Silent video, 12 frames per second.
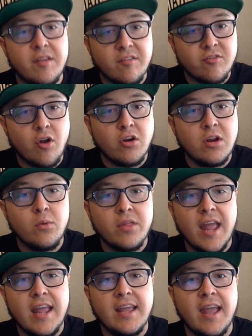he started with
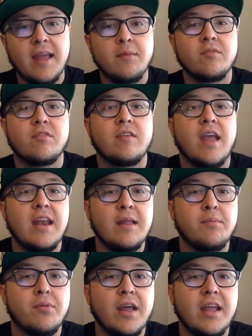eight games and
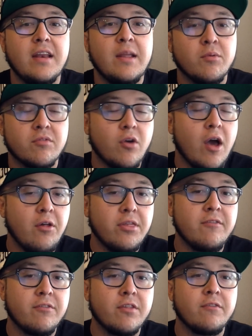he played, he was
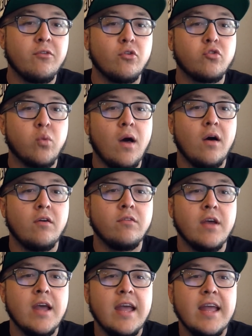healthy for the full
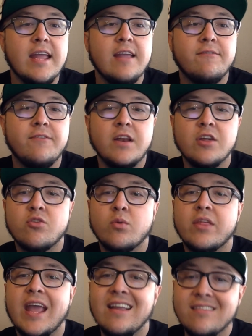12. He finished
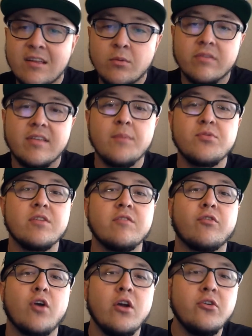with 18
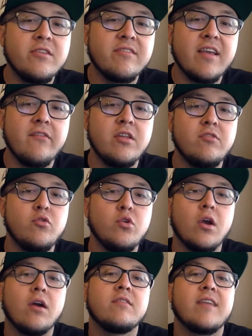receptions for 172
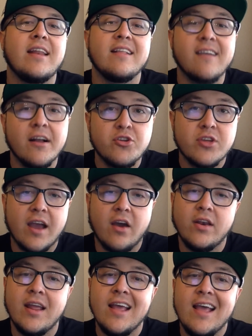yards and a
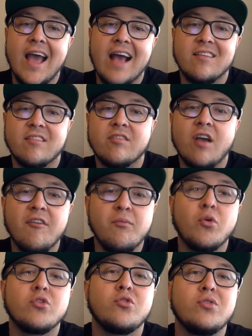touchdown. As a
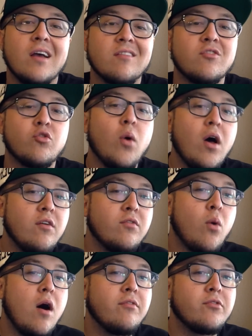sophomore in
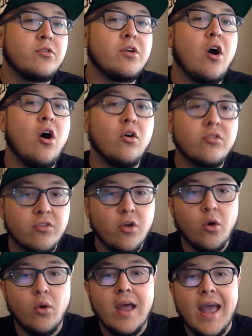2012, Walford
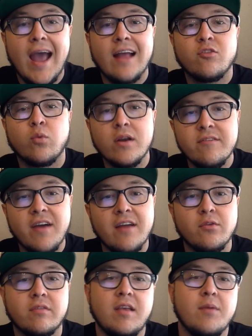also had
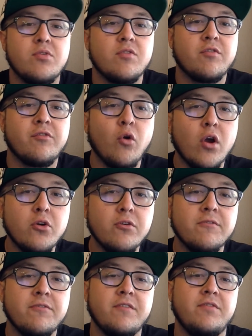25 receptions,
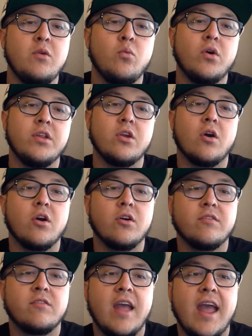451 yards
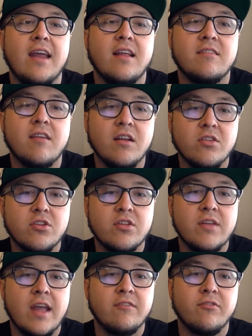yards and a touch
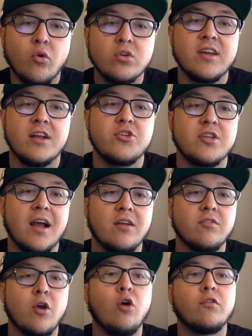and four
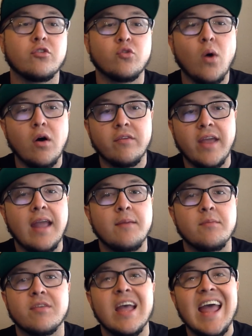touchdowns over 12
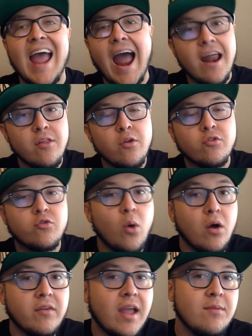games. Out of those
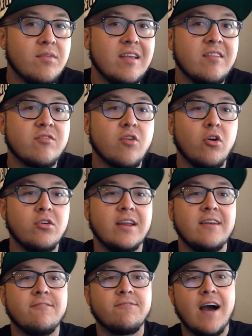12 games, he
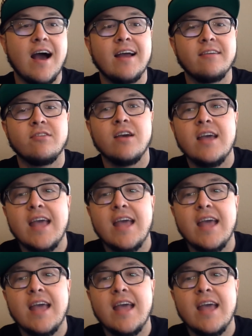started five.